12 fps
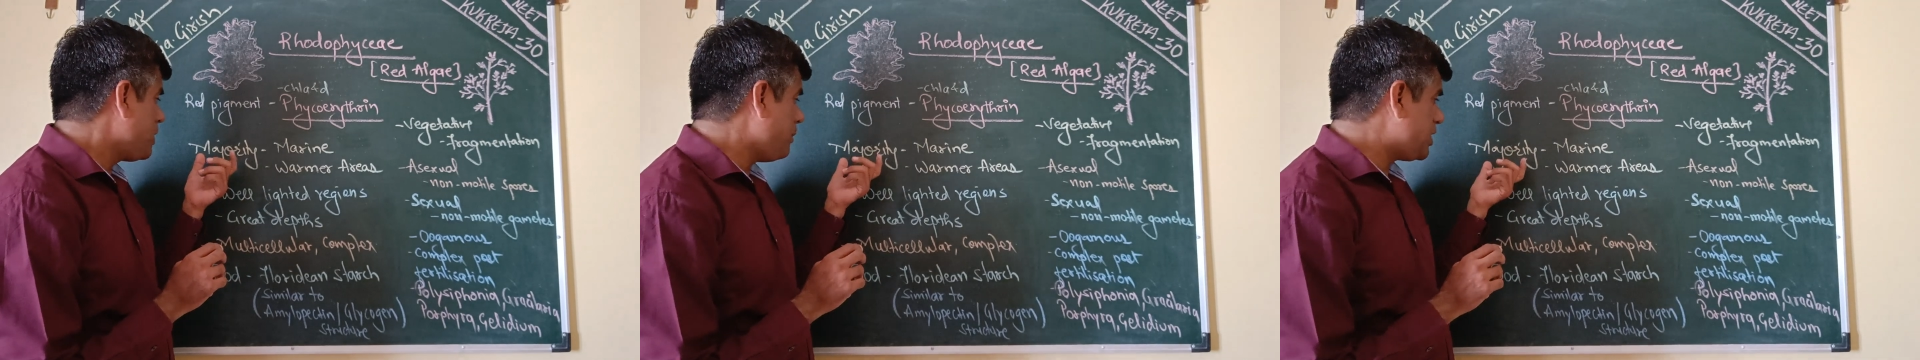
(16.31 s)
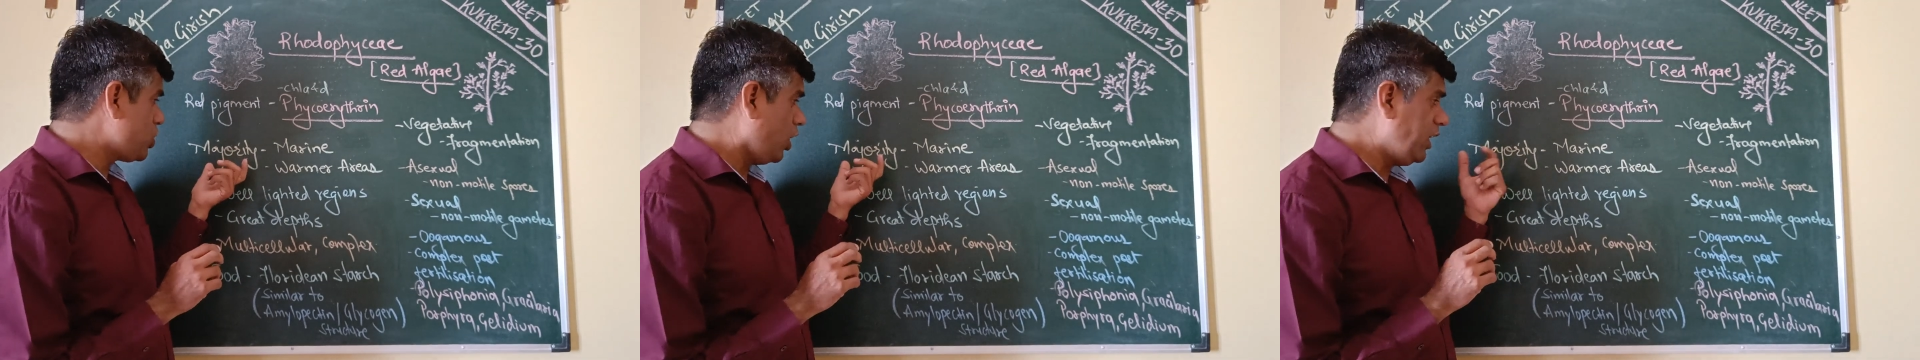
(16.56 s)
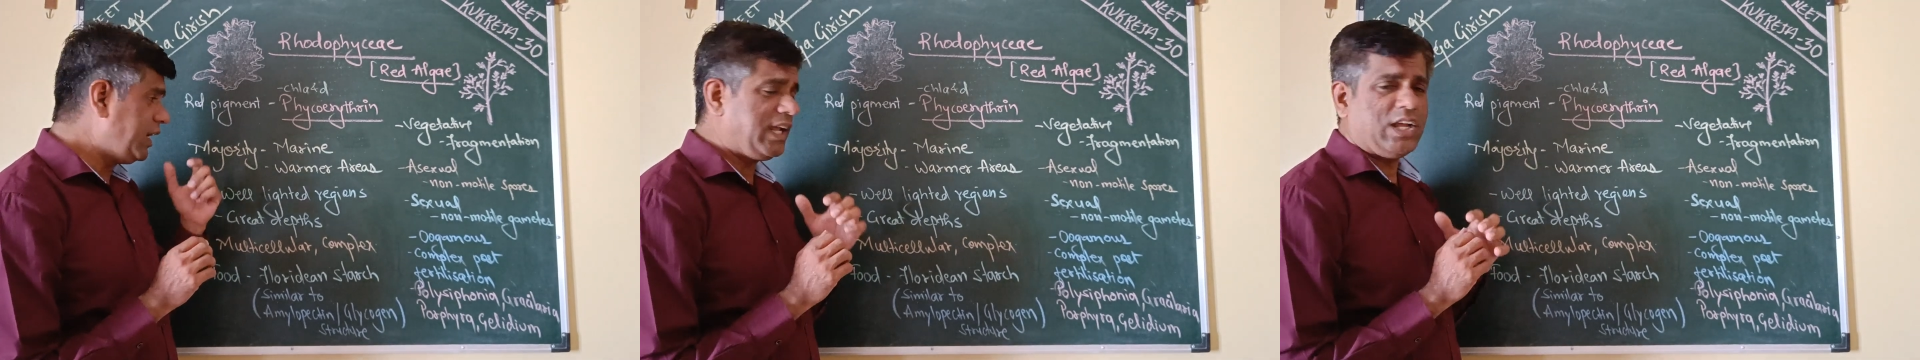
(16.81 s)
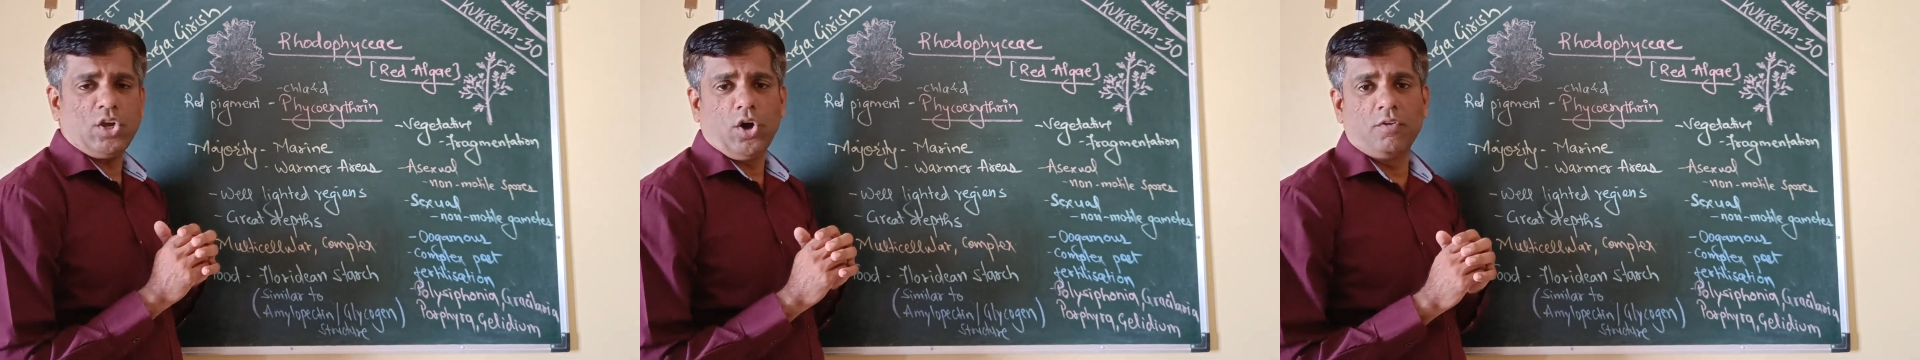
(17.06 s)
The
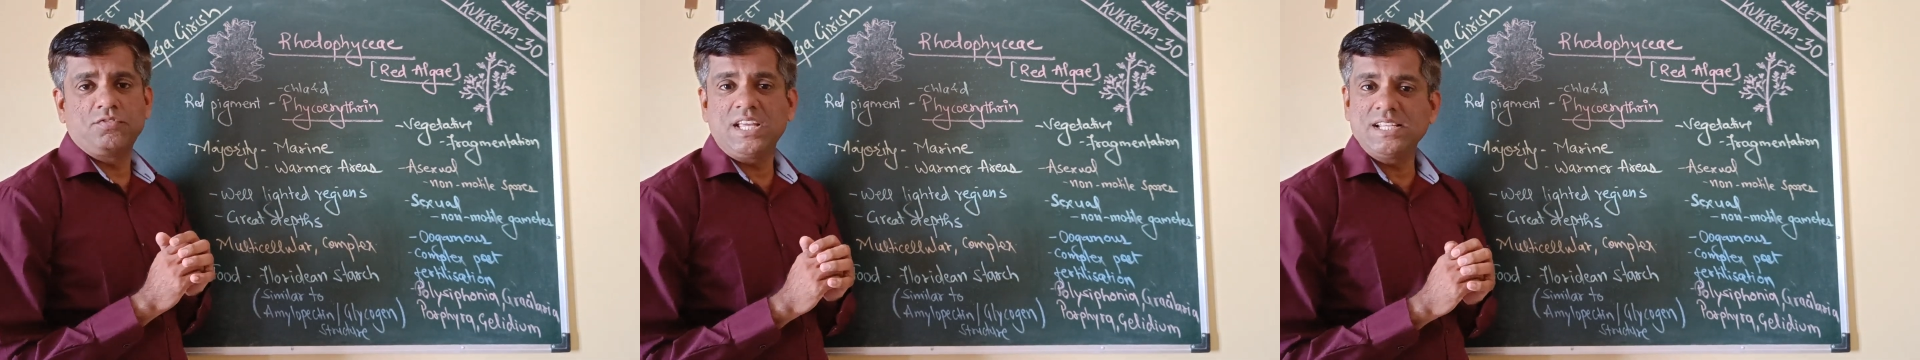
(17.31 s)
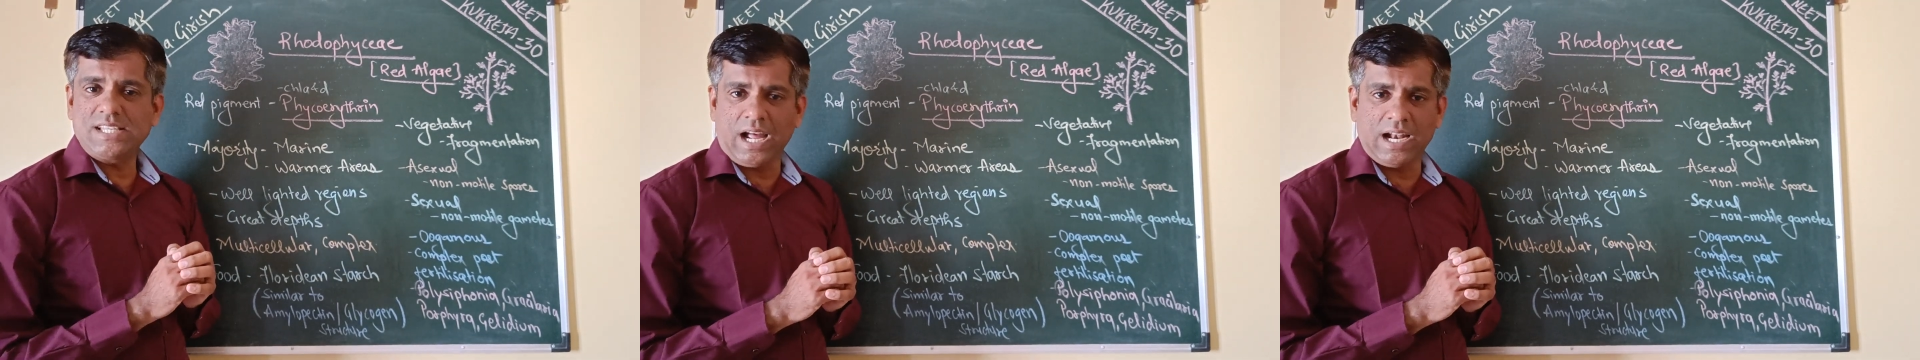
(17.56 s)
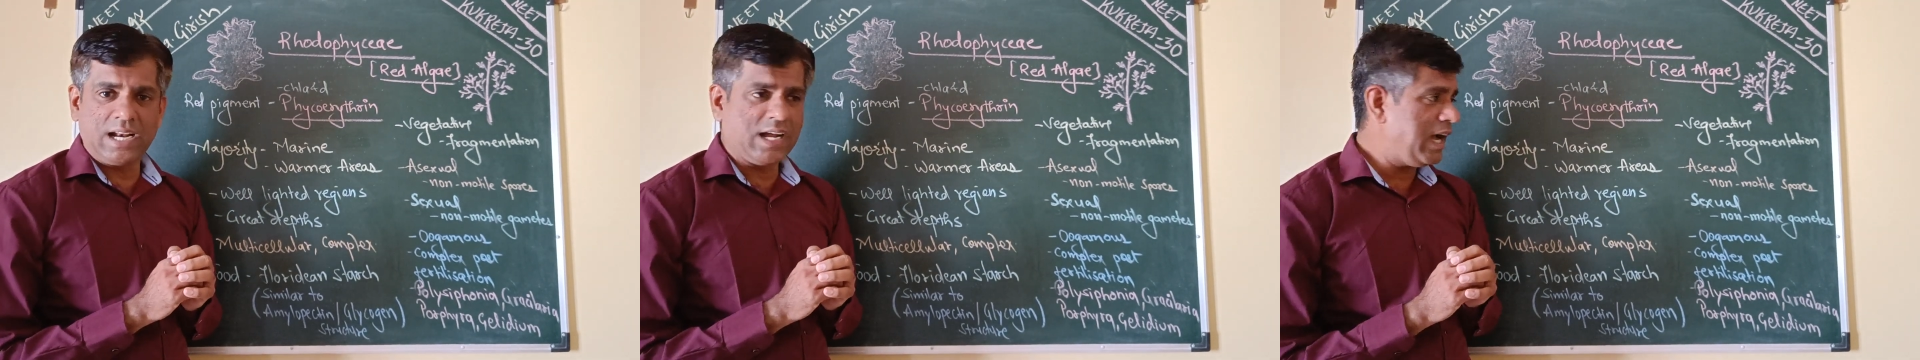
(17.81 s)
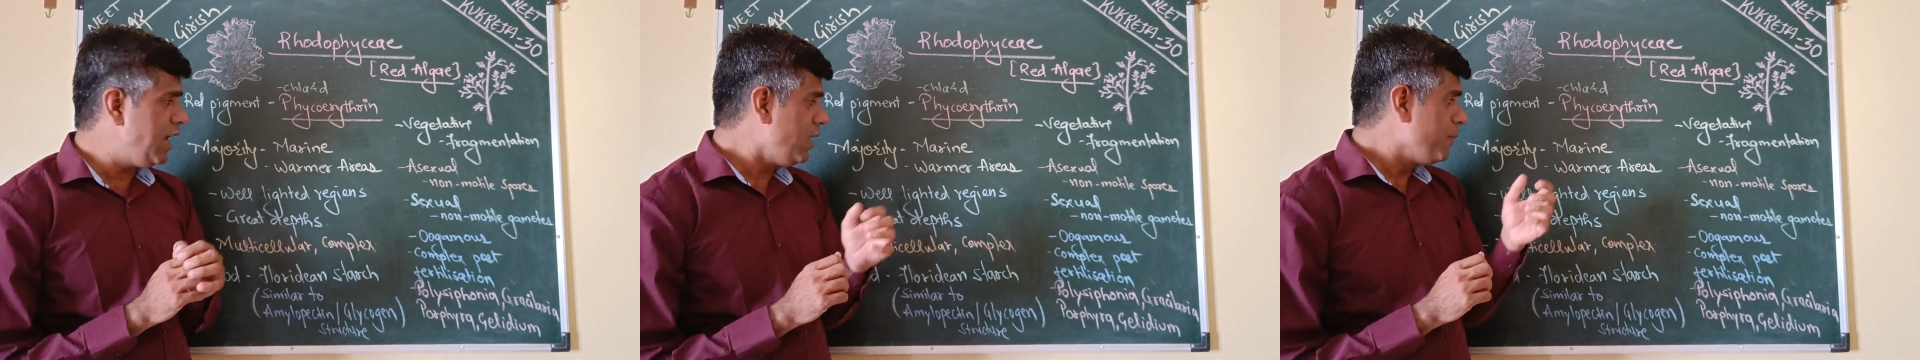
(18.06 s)
majority of these
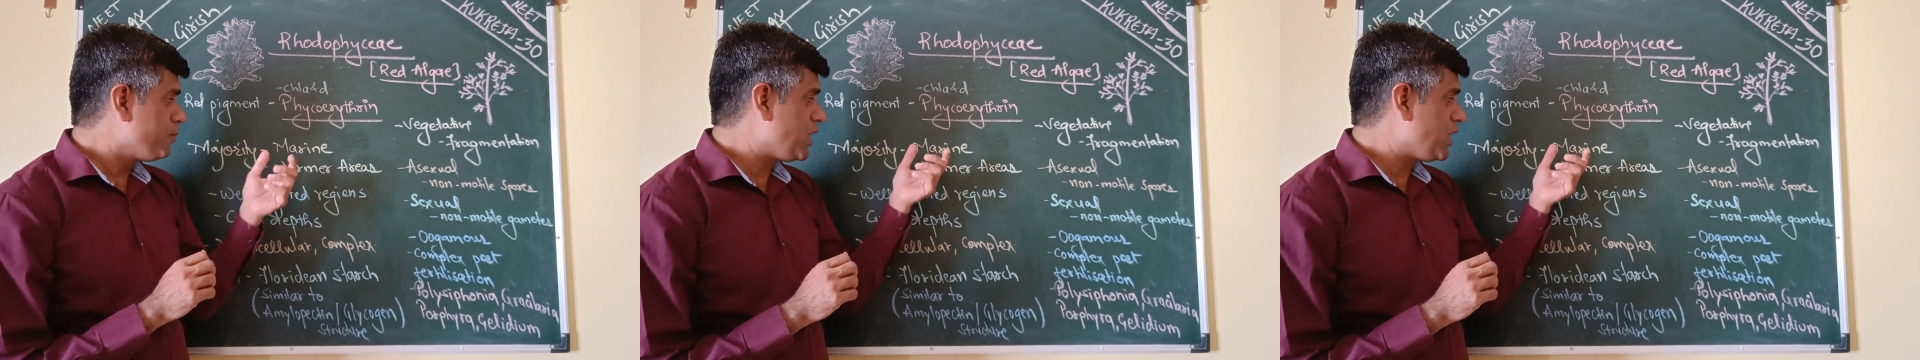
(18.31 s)
alga,